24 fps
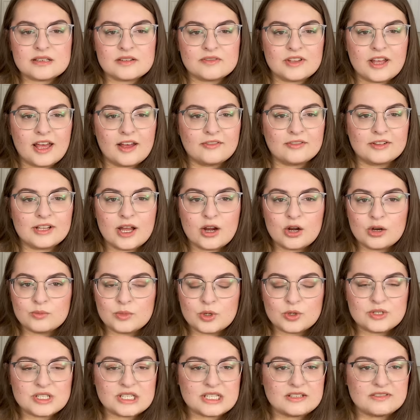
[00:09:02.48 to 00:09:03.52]
of that flower
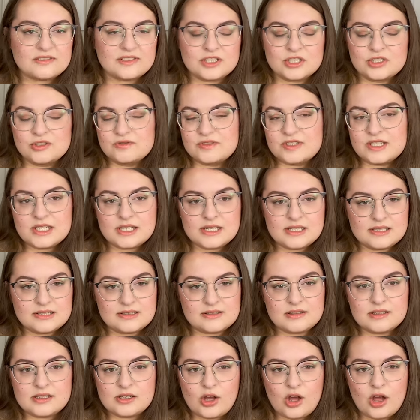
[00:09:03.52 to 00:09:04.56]
motif and you've
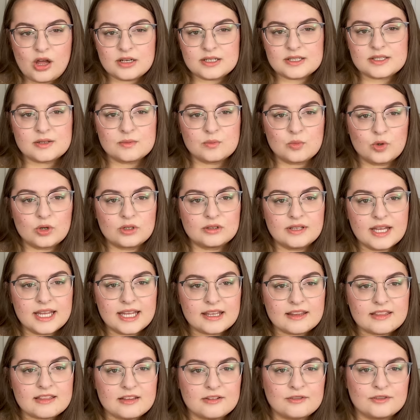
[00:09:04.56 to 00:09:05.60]
easily got some more
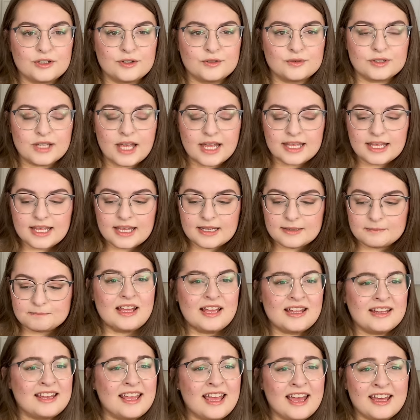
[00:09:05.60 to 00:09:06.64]
length if you'd like it.
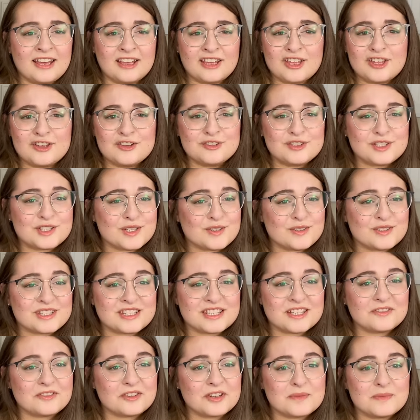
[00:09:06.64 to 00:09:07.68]
And yeah, use those
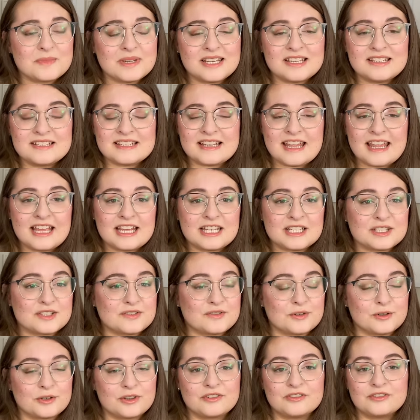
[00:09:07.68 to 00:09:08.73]
different mini skeins
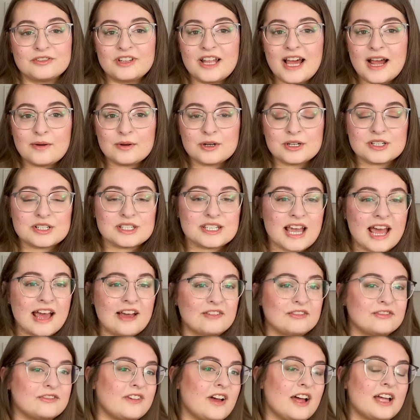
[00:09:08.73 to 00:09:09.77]
for the flowers have
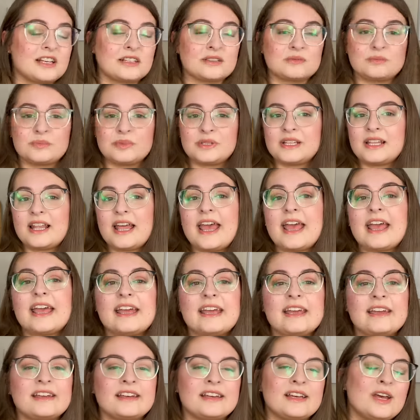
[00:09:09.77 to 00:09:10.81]
fun,
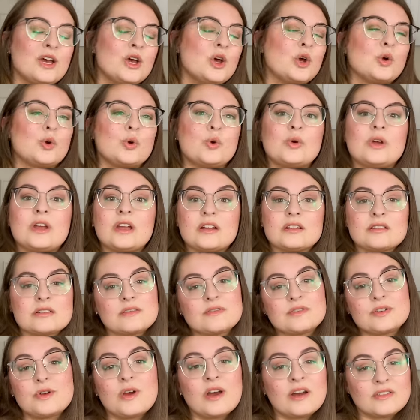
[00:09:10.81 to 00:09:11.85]
play. Who cares if
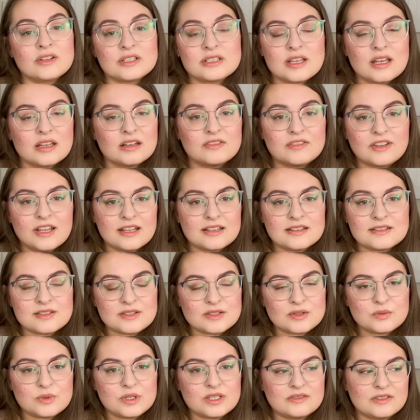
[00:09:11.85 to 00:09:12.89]
you have a ton of ends
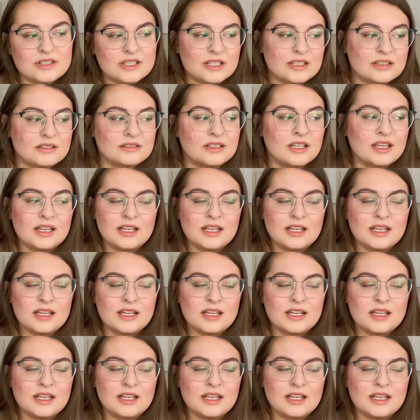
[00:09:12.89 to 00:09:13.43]
to weave in?